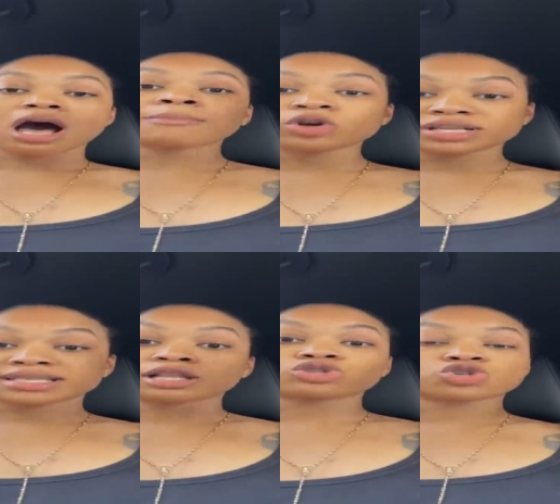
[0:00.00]
I'm going
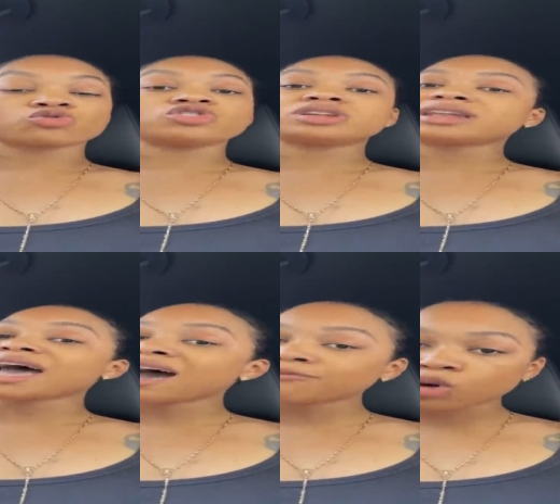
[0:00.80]
to tell the truth. You didn't
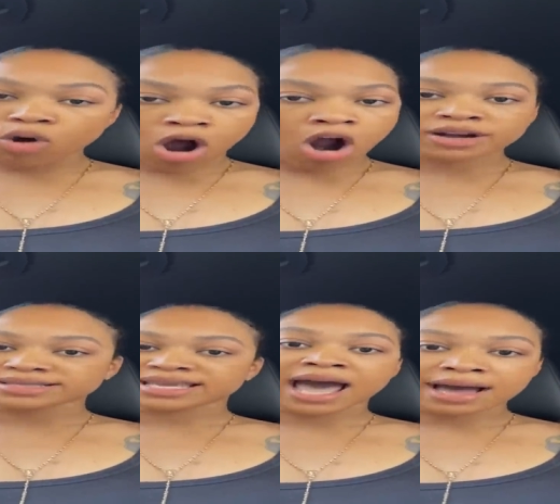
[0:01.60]
have no heart
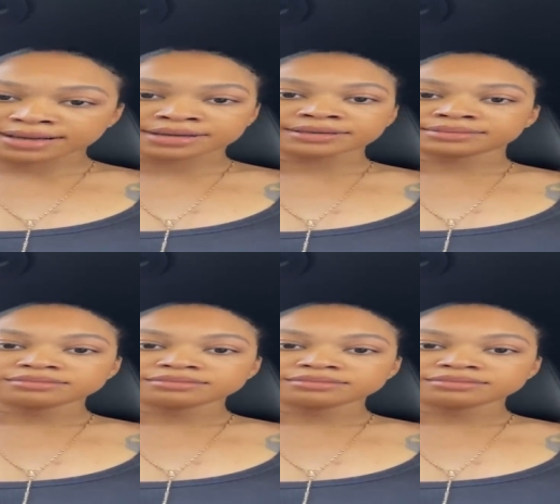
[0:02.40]
attack.